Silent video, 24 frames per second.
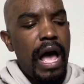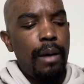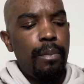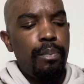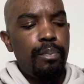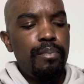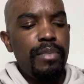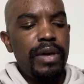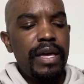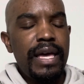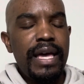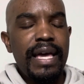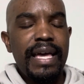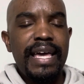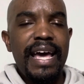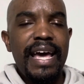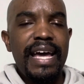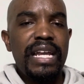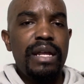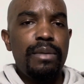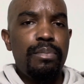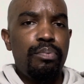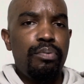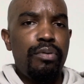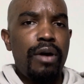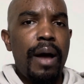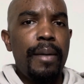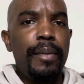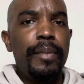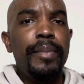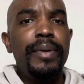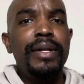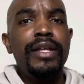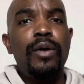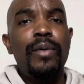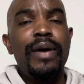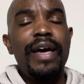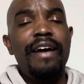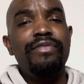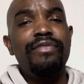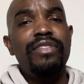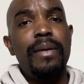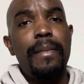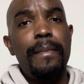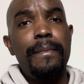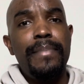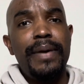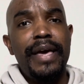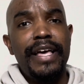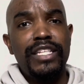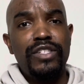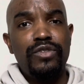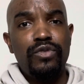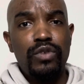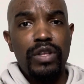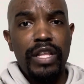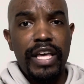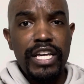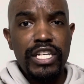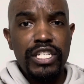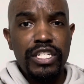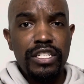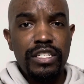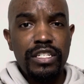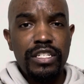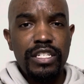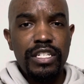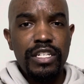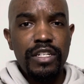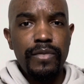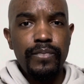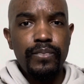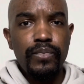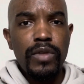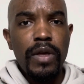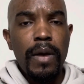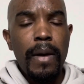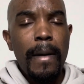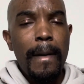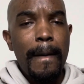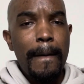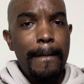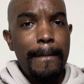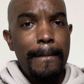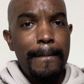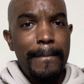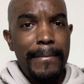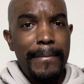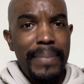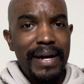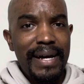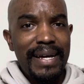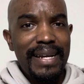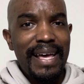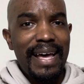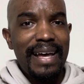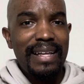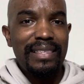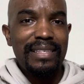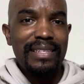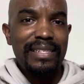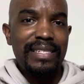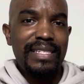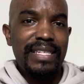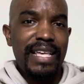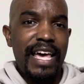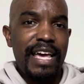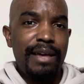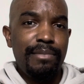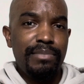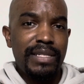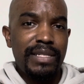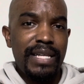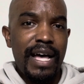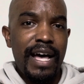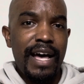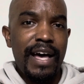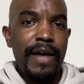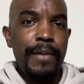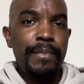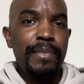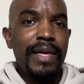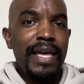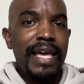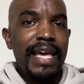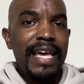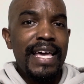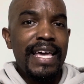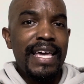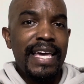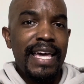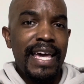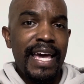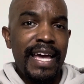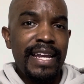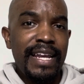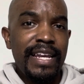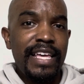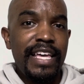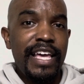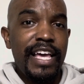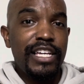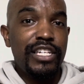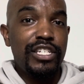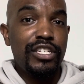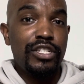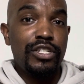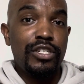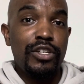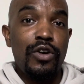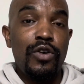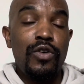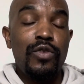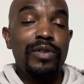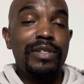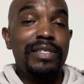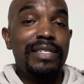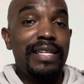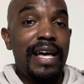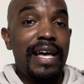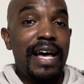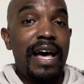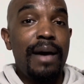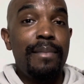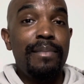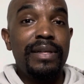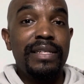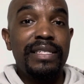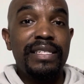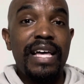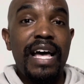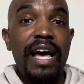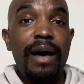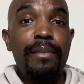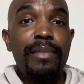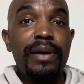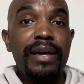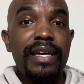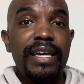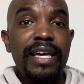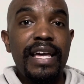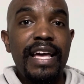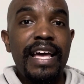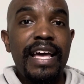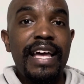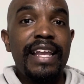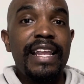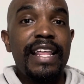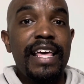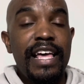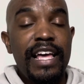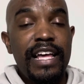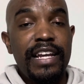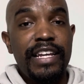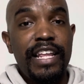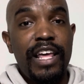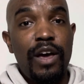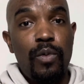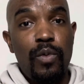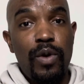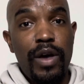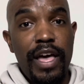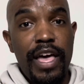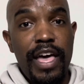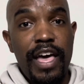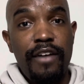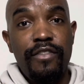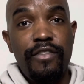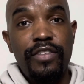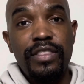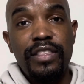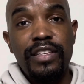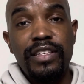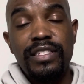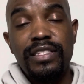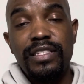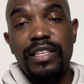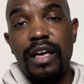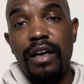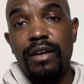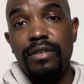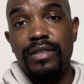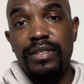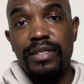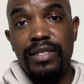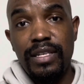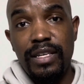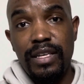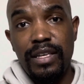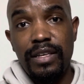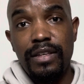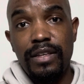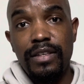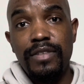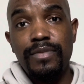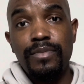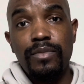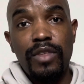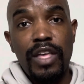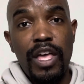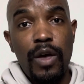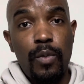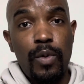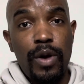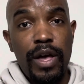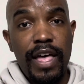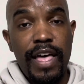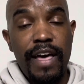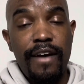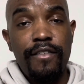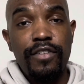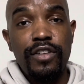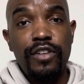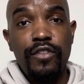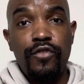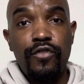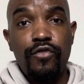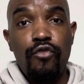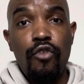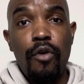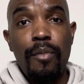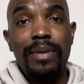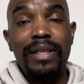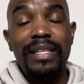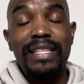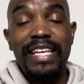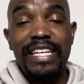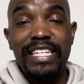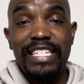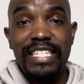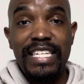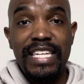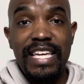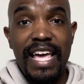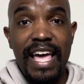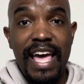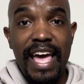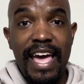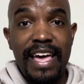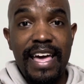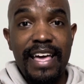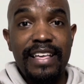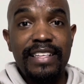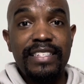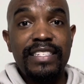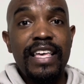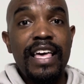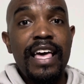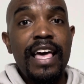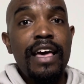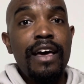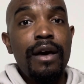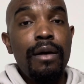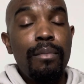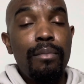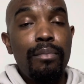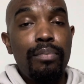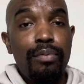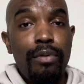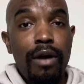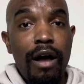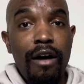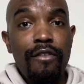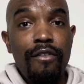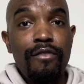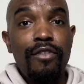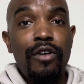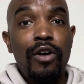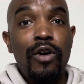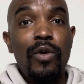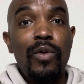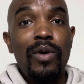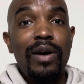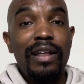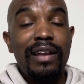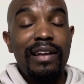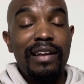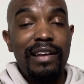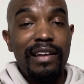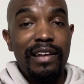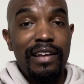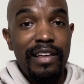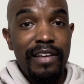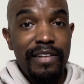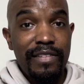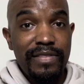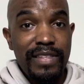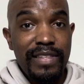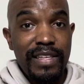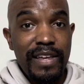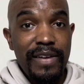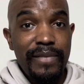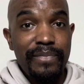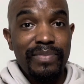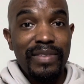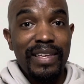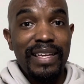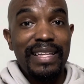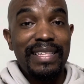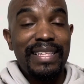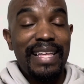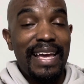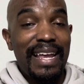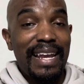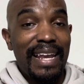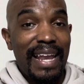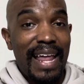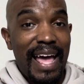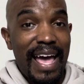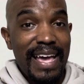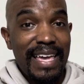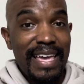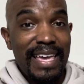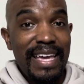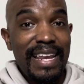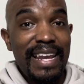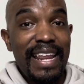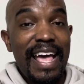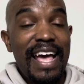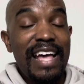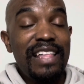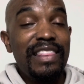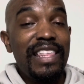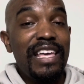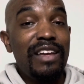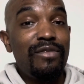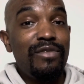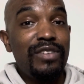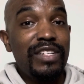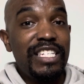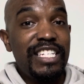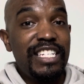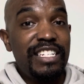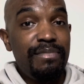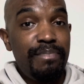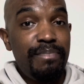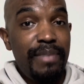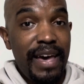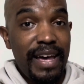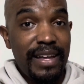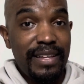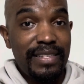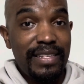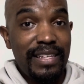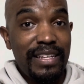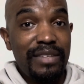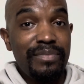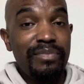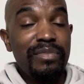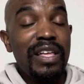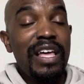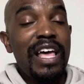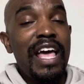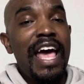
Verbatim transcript: Me and Kandi probably don't have the best relationship, but at the same time, Kandi has shown time and time again that whatever the sauce is and whatever the formula that she has, Bravo loves it, they like it, and they respect it.